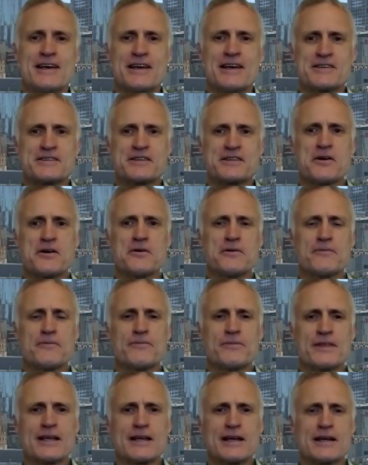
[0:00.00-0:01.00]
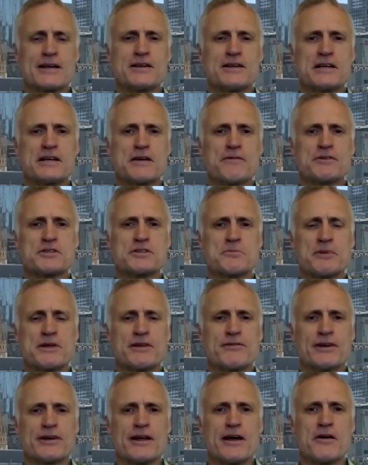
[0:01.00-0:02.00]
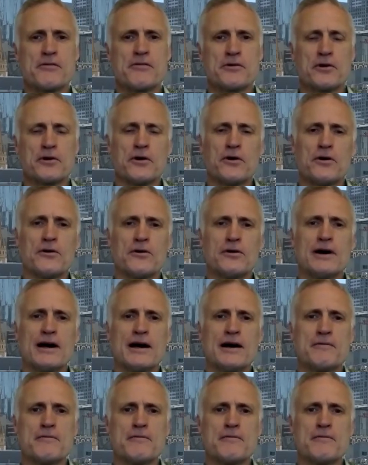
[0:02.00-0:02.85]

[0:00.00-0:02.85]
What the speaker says: So can you give us a bit of an overall